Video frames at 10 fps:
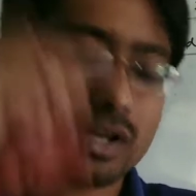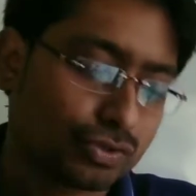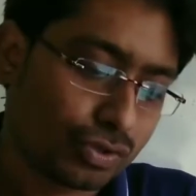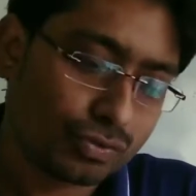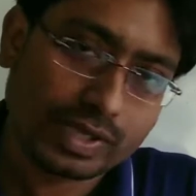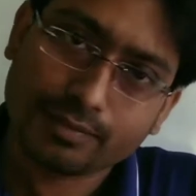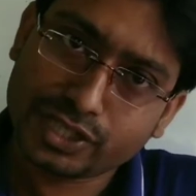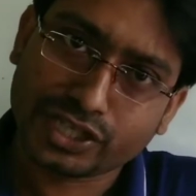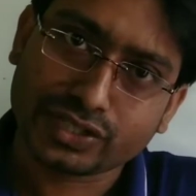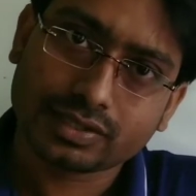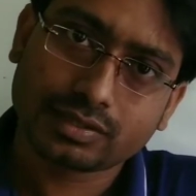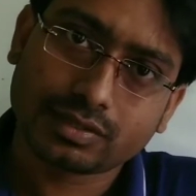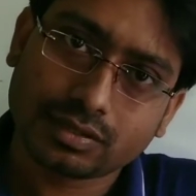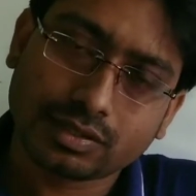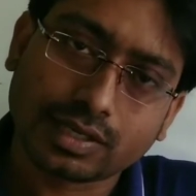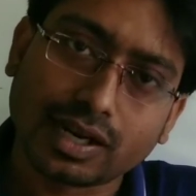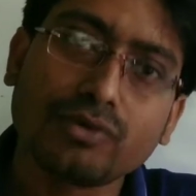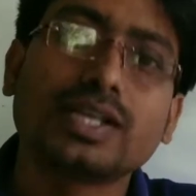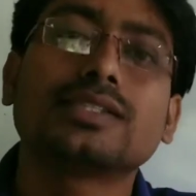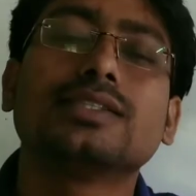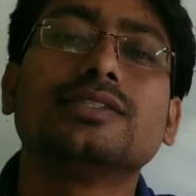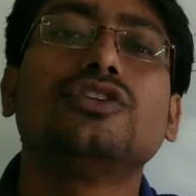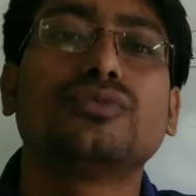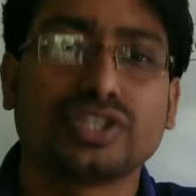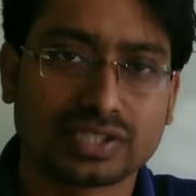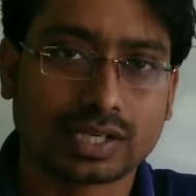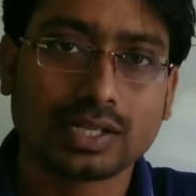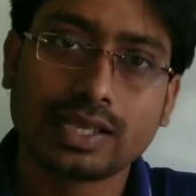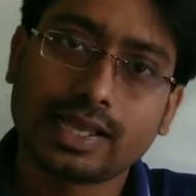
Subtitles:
So we have taken the ground as 0 potential,